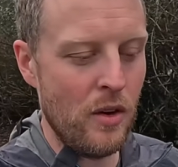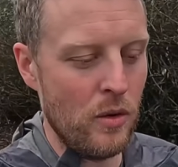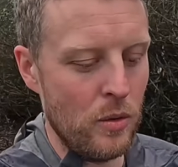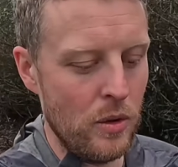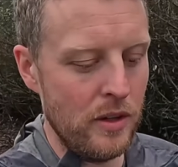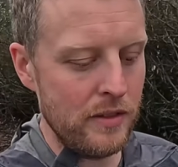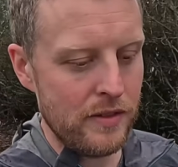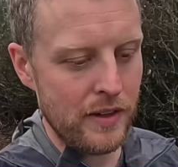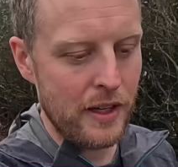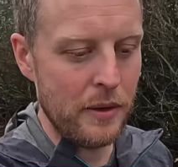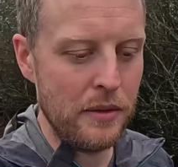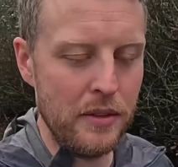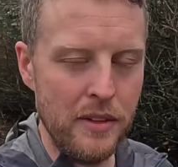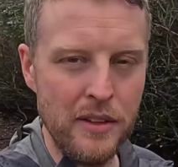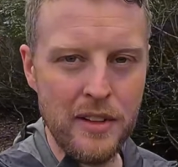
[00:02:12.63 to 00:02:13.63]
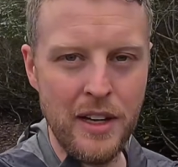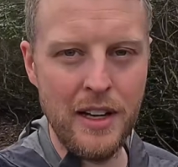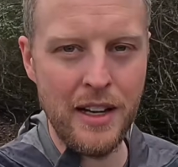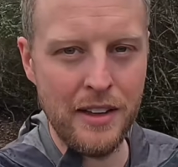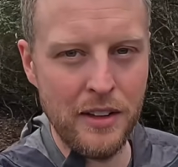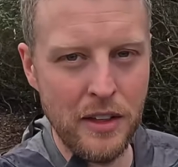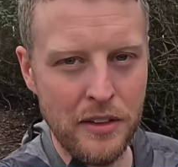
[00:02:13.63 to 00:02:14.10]

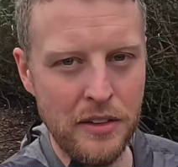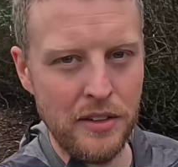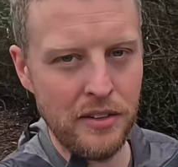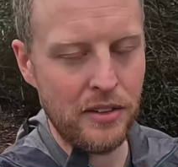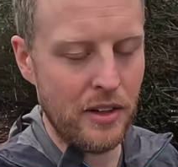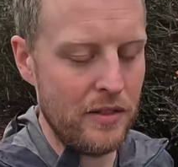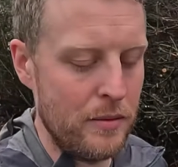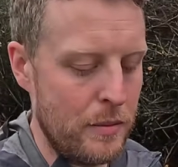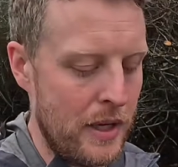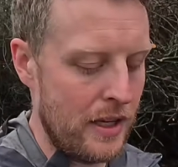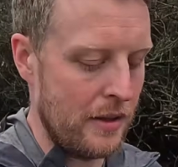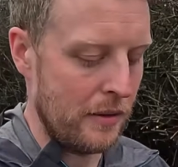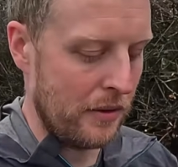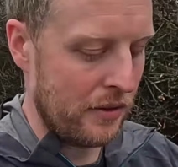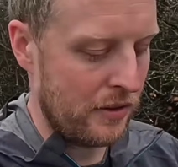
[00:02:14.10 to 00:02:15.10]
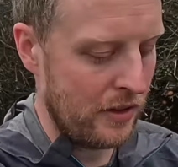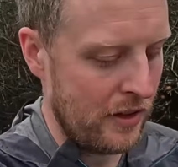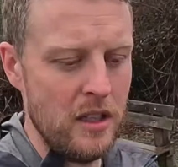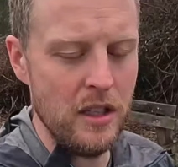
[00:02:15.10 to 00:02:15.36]
£1,097.